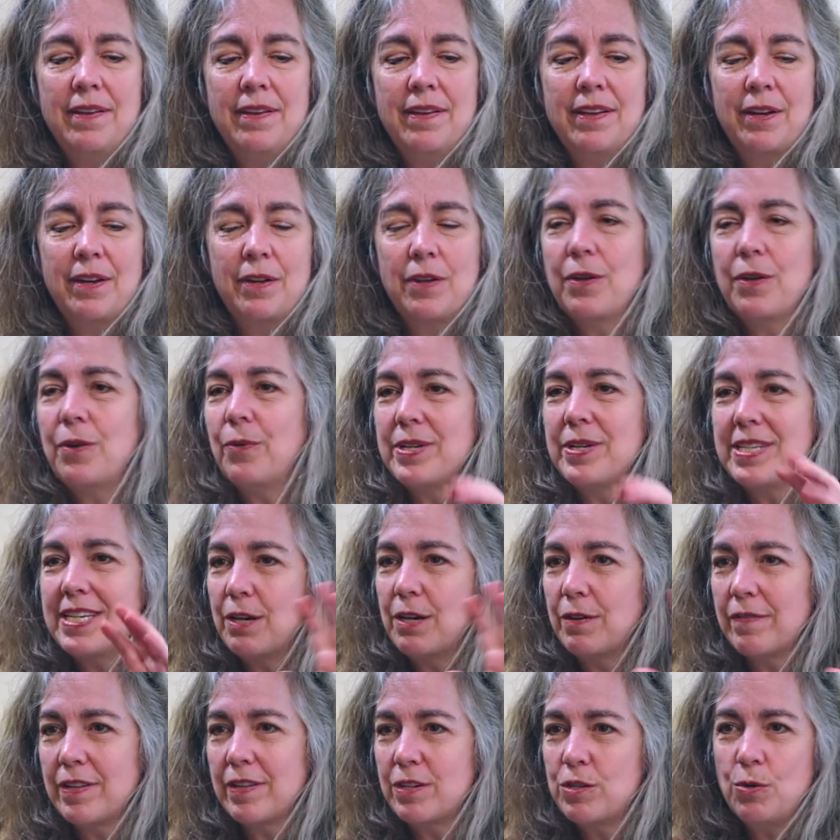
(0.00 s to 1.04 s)
you know, you always
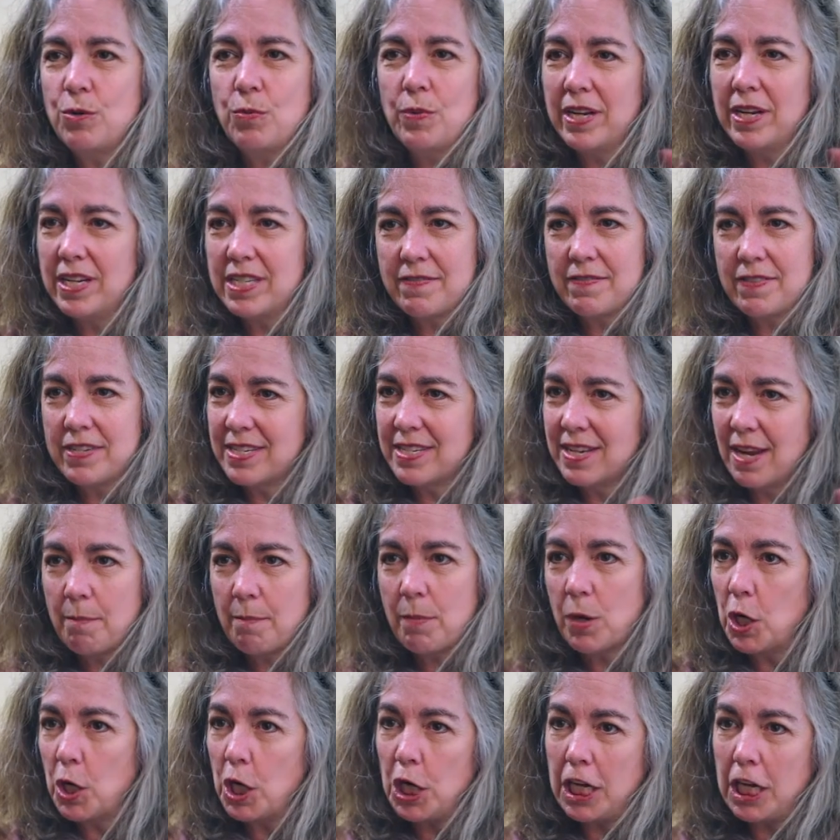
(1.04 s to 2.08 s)
hear the two wings of the same
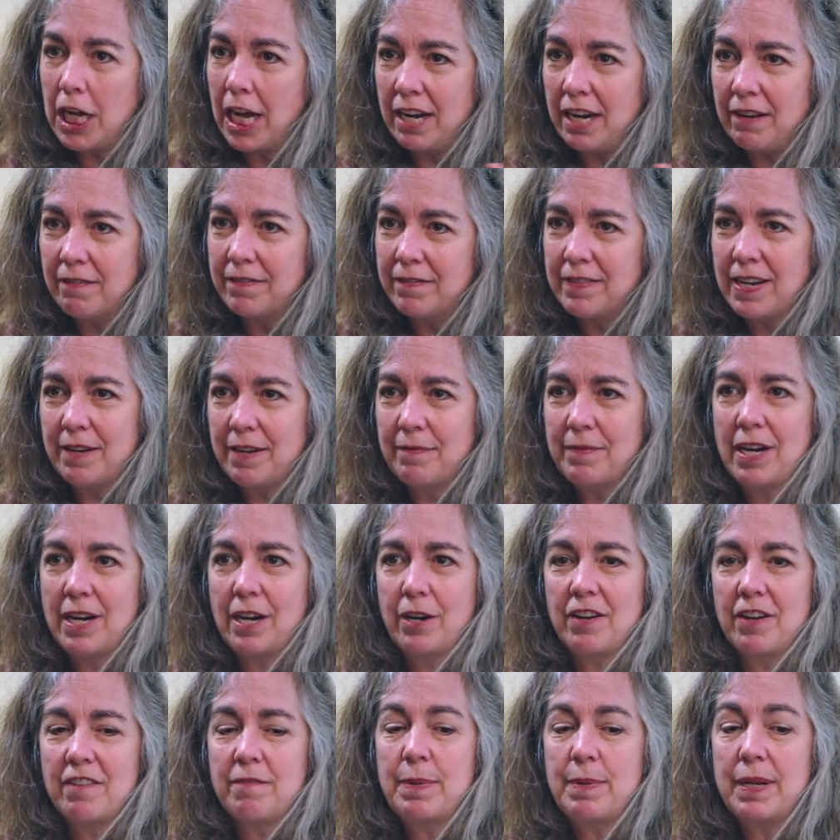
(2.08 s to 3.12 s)
bird kind of
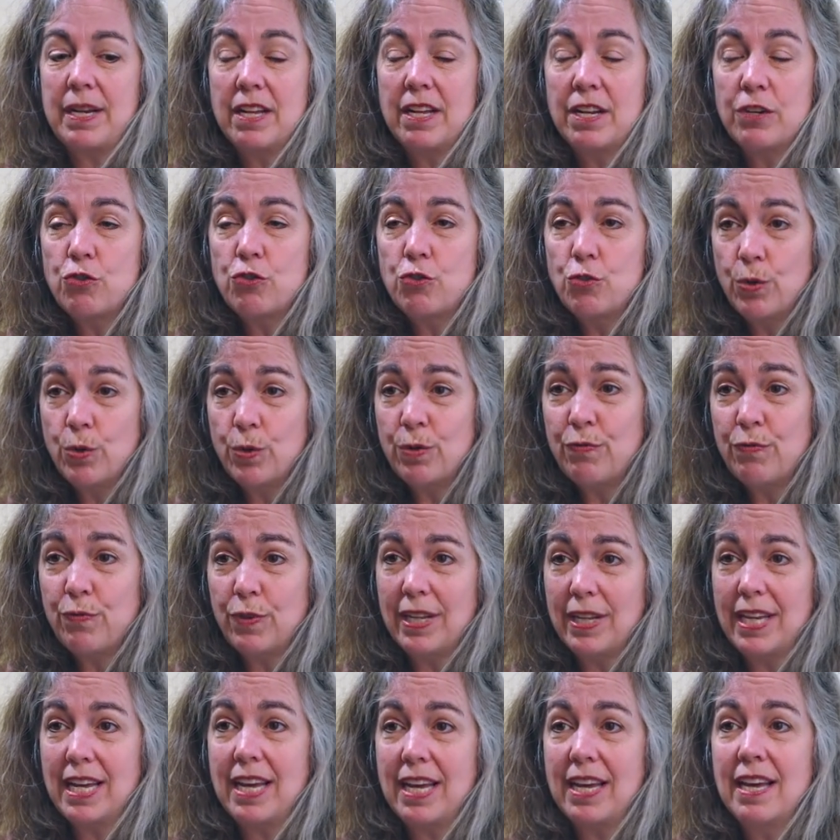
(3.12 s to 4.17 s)
narrative. But
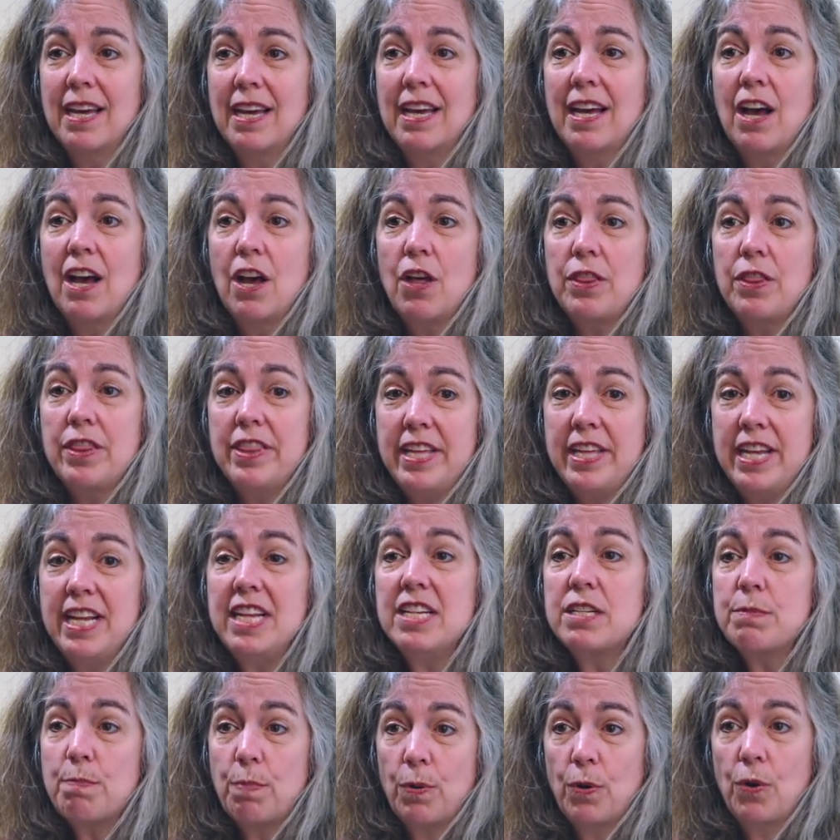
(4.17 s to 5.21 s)
truthfully,
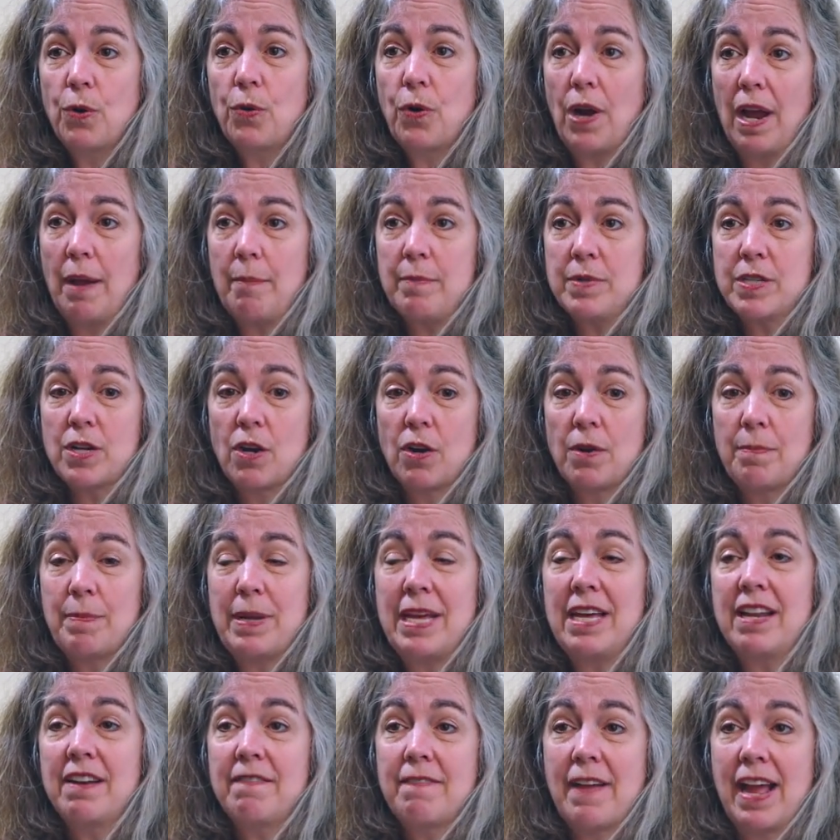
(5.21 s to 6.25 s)
these programs are
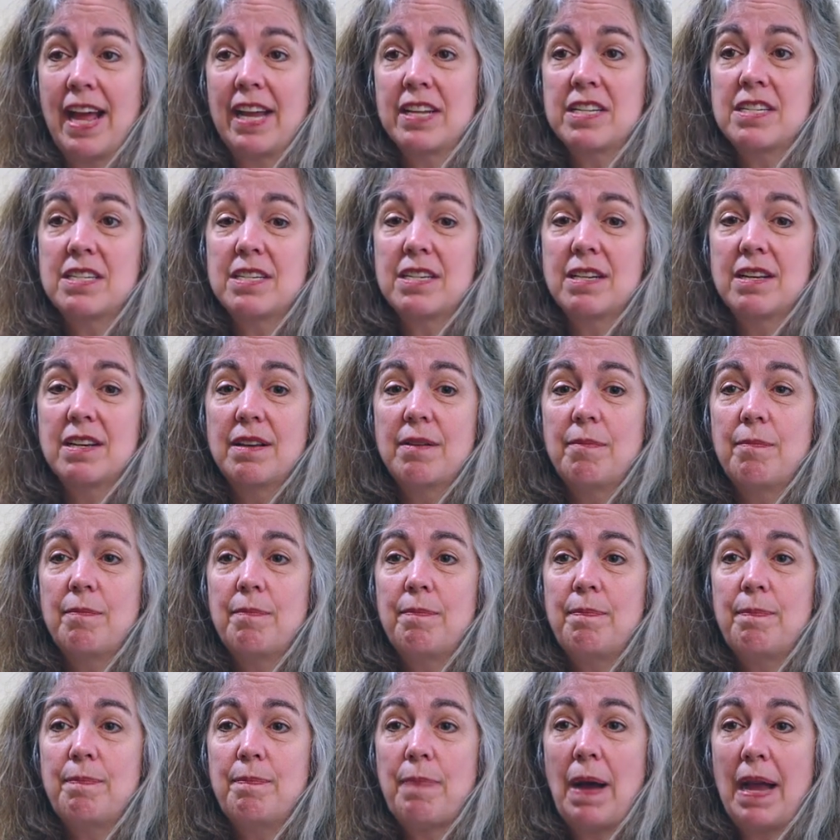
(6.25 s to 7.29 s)
being advanced
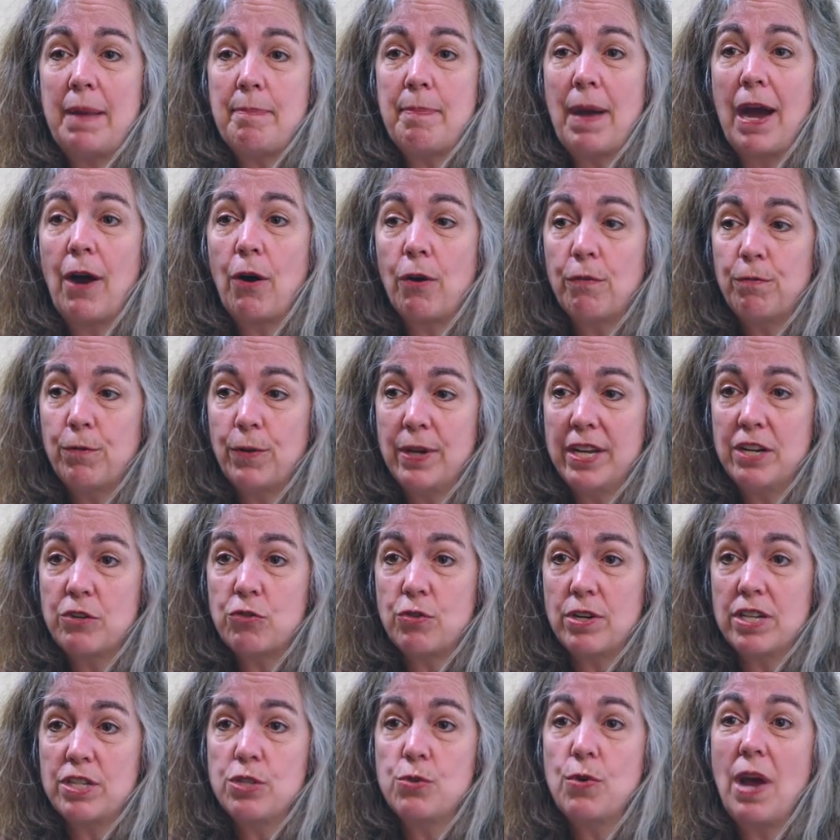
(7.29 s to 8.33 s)
by powerful
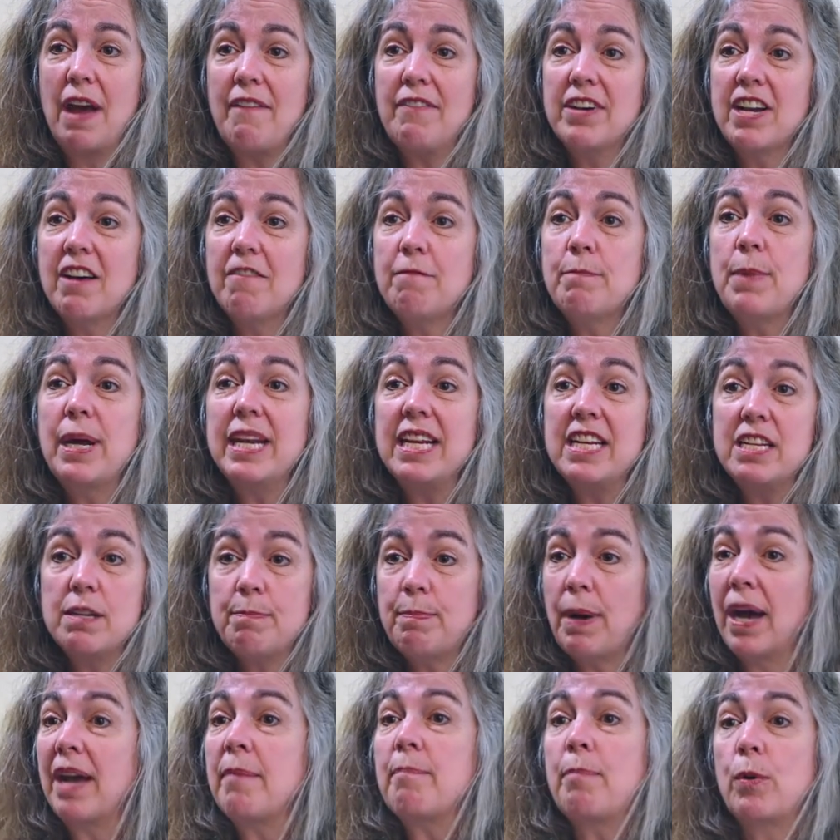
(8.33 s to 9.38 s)
interests who have enough money to
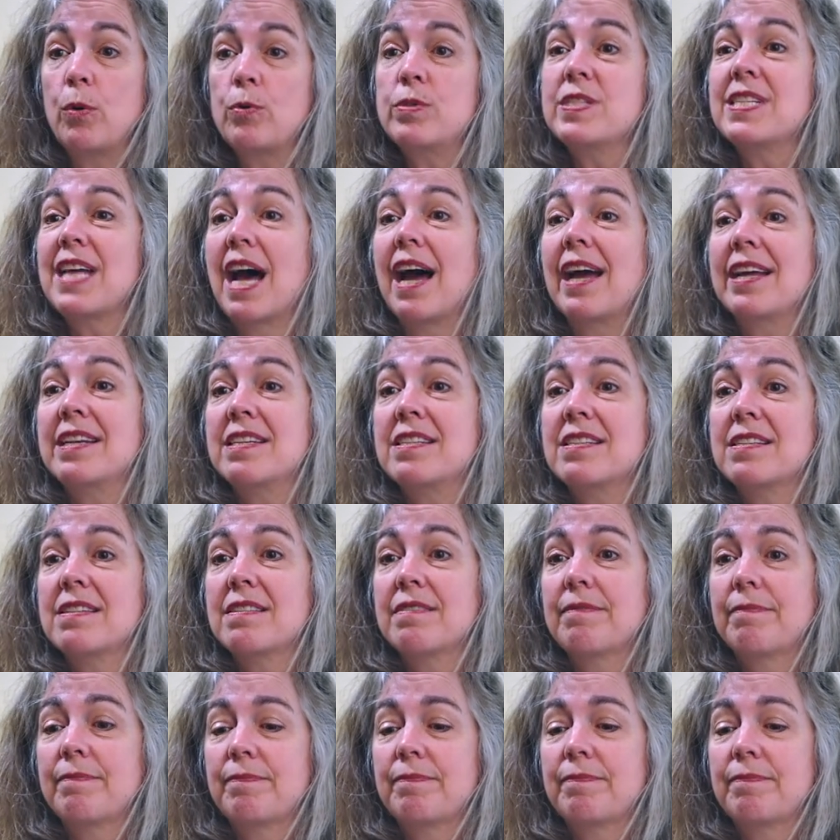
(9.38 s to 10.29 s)
buy both sides.